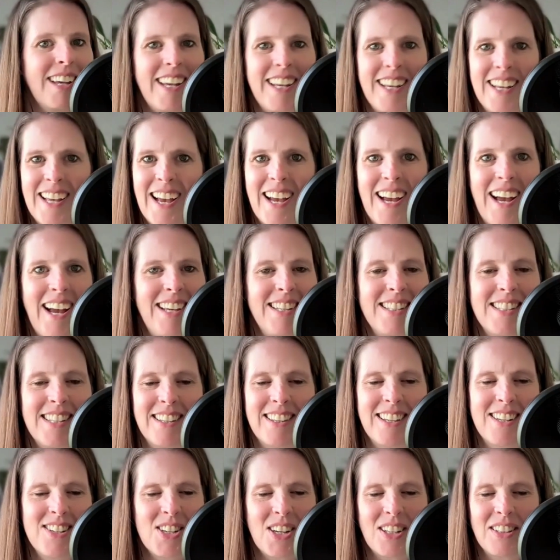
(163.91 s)
I say
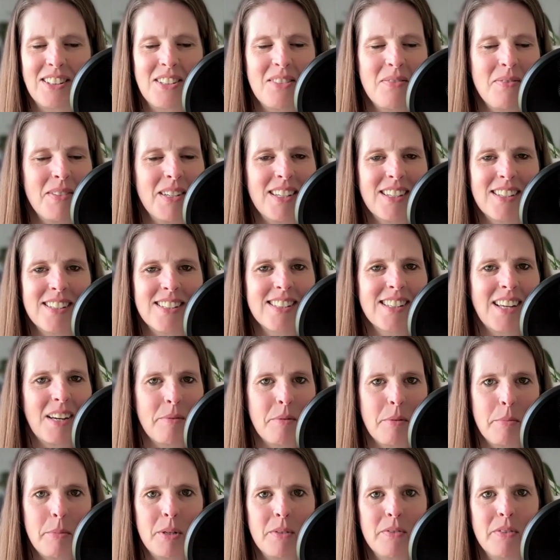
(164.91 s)
that gently because I'm
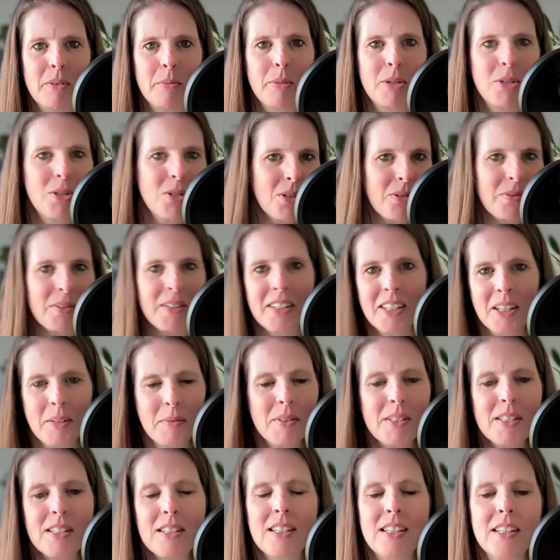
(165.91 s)
a bit of a pusher when it
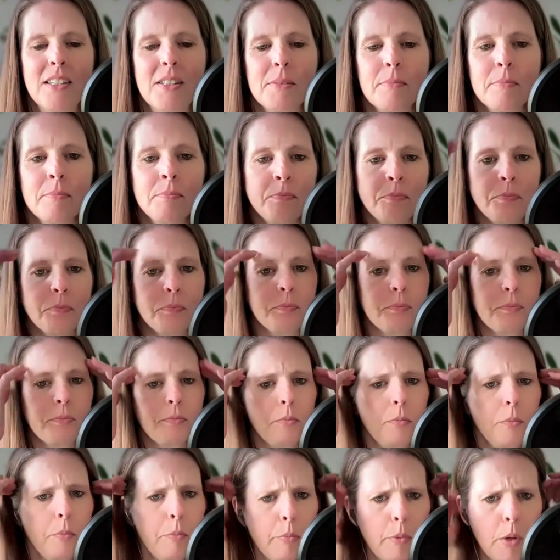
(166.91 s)
comes to things,
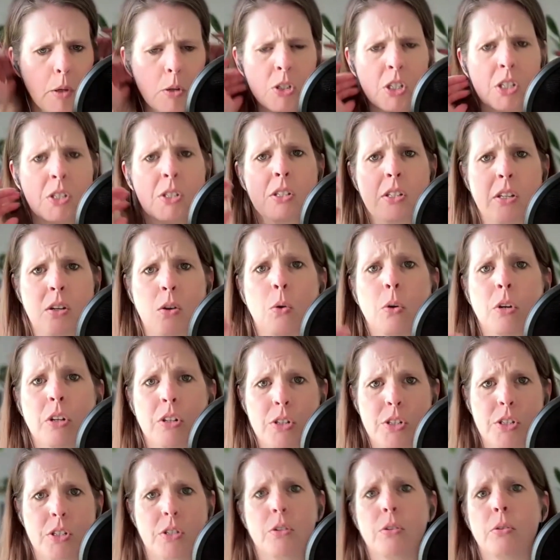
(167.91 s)
just in order
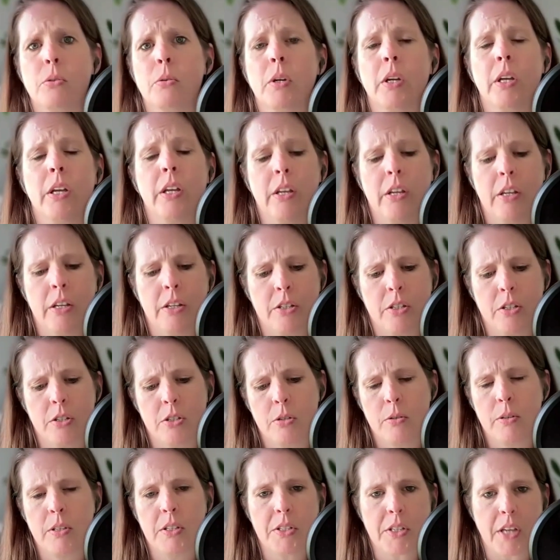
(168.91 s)
to
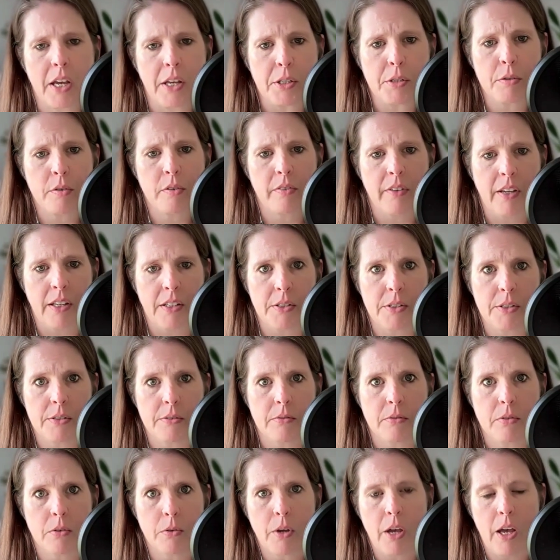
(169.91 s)
do these kinds of events.
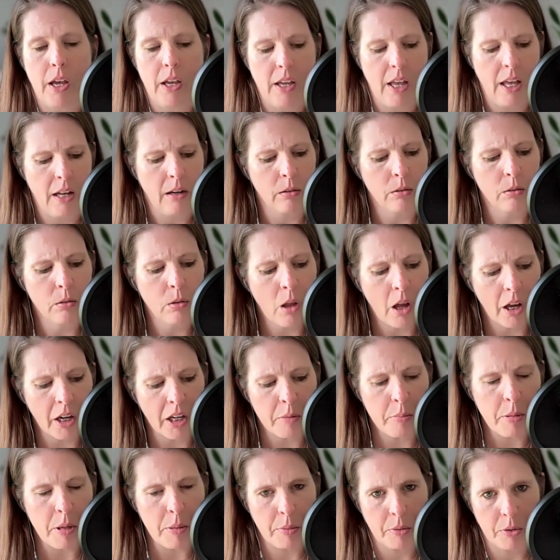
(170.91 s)
Okay. And a lot
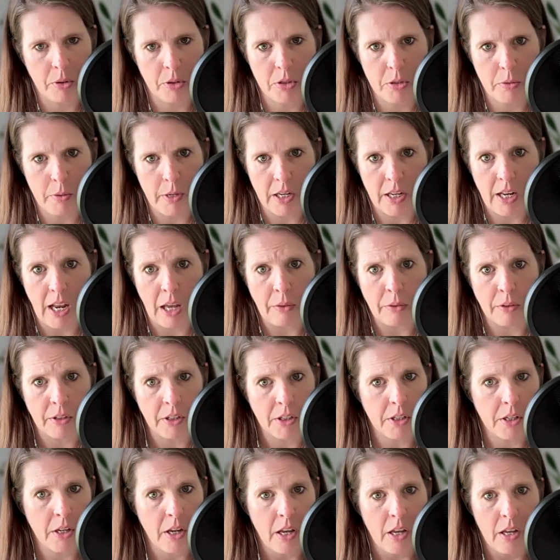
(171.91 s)
of people are doing it now
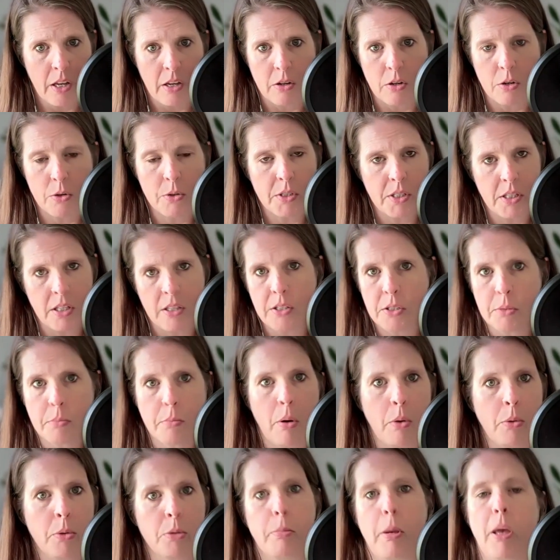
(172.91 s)
that you see this
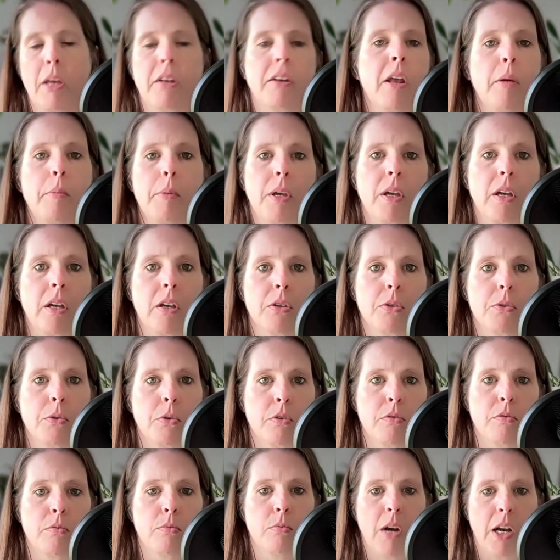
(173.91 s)
post-pandemic sort
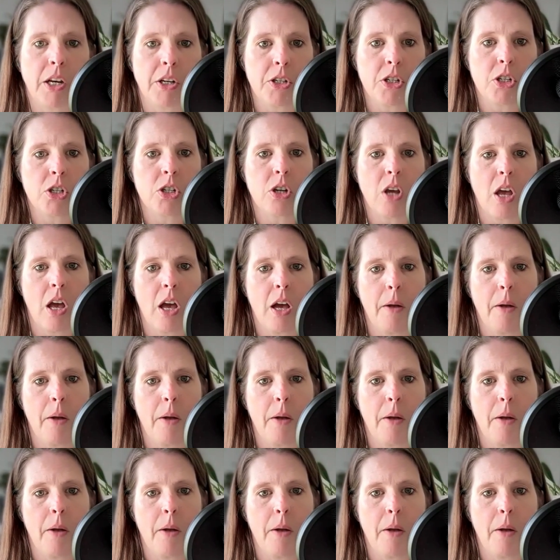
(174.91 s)
of rush.